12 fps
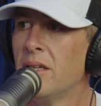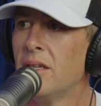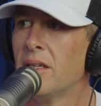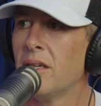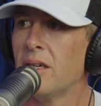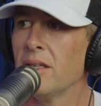
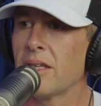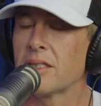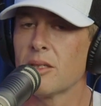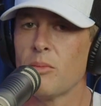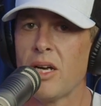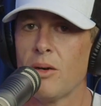Mm-hmm. Like
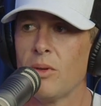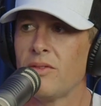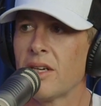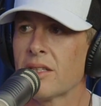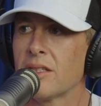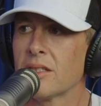somehow we've
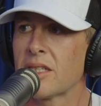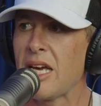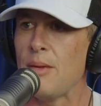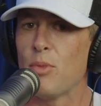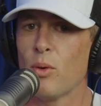got this cape